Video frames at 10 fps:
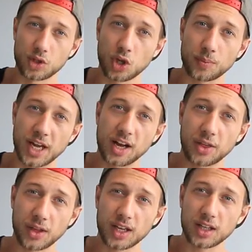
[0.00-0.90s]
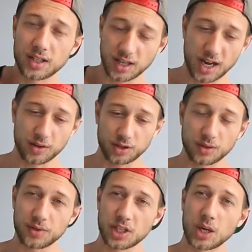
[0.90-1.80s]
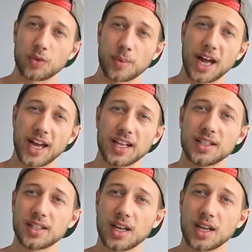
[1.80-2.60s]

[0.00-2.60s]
Top down thing, a how to video with my hand.